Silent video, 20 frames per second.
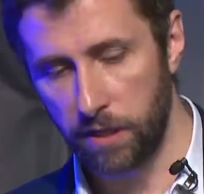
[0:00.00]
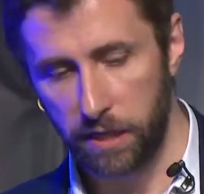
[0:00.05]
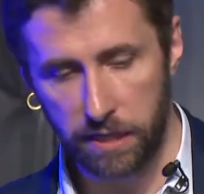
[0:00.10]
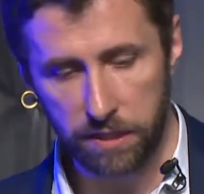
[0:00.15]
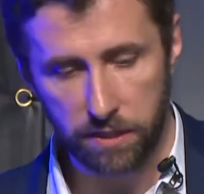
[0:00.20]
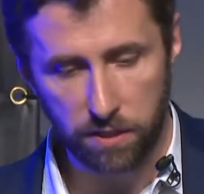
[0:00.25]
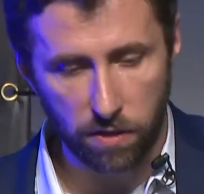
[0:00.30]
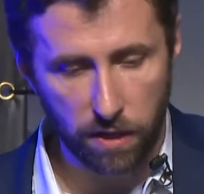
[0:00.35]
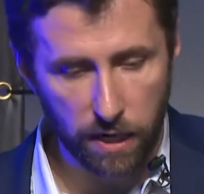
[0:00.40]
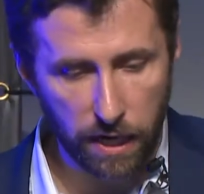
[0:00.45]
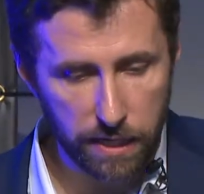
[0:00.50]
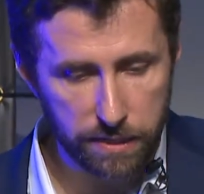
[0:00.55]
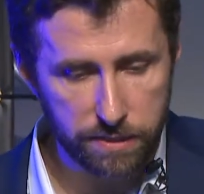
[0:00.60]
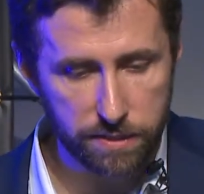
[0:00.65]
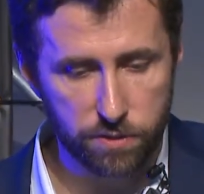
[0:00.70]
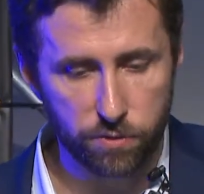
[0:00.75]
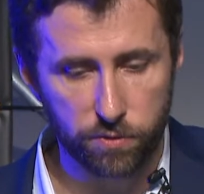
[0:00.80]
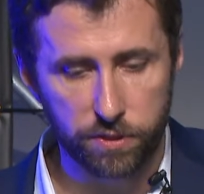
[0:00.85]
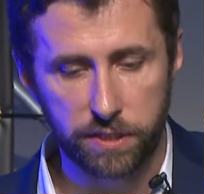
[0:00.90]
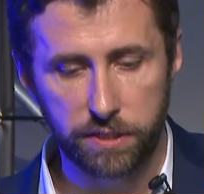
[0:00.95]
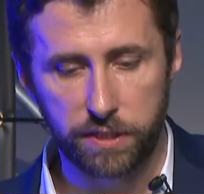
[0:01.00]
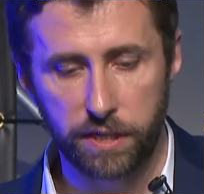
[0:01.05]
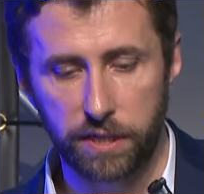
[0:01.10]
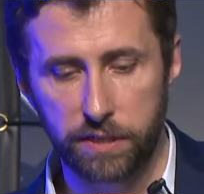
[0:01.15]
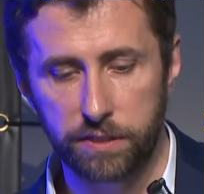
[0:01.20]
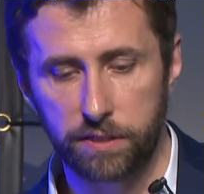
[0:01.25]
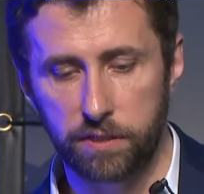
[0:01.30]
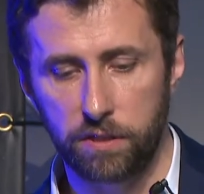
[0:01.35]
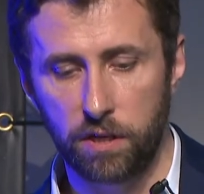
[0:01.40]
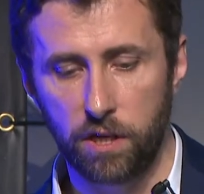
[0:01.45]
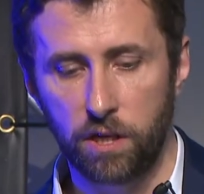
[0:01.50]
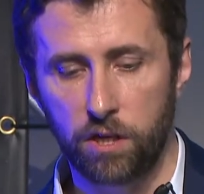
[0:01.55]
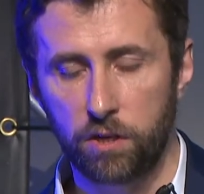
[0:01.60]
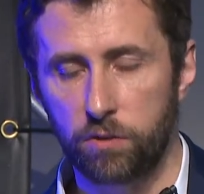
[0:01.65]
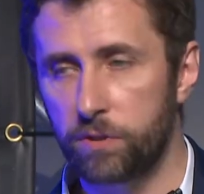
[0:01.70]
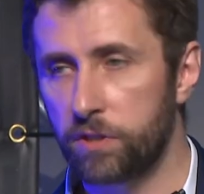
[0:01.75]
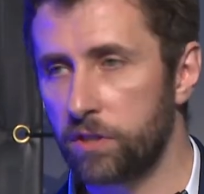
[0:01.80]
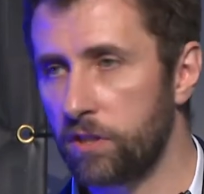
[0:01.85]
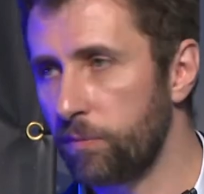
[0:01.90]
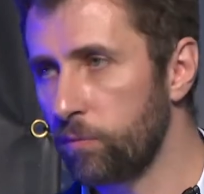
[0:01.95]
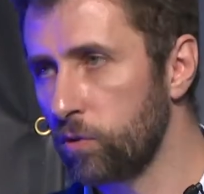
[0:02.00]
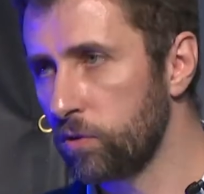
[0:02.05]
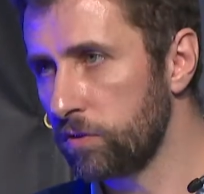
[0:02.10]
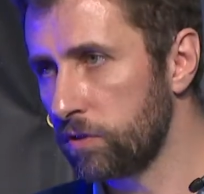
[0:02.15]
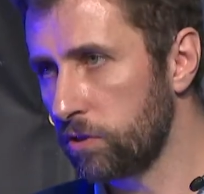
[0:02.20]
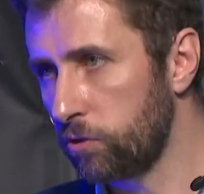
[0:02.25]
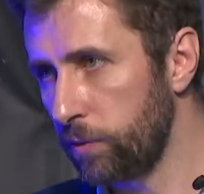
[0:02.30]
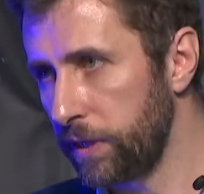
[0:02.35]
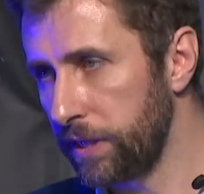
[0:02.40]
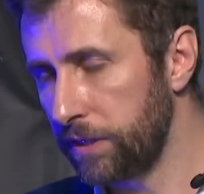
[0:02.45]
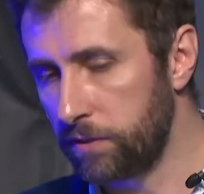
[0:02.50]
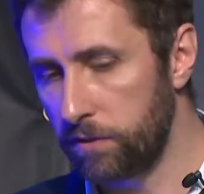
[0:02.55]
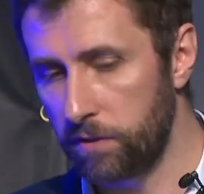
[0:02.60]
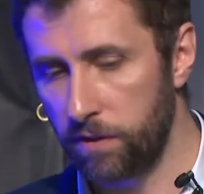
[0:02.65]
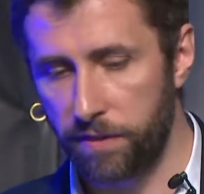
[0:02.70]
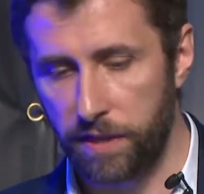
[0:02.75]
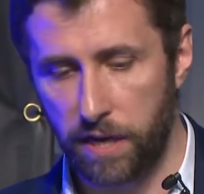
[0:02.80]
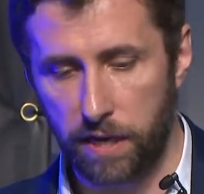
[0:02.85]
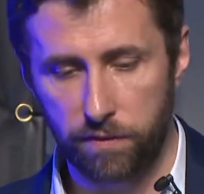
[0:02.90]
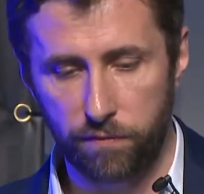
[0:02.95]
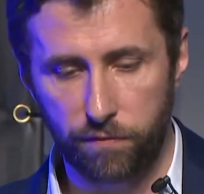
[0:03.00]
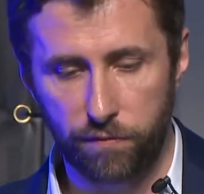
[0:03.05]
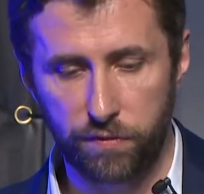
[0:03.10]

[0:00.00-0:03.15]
in the last 30 days with an amount greater than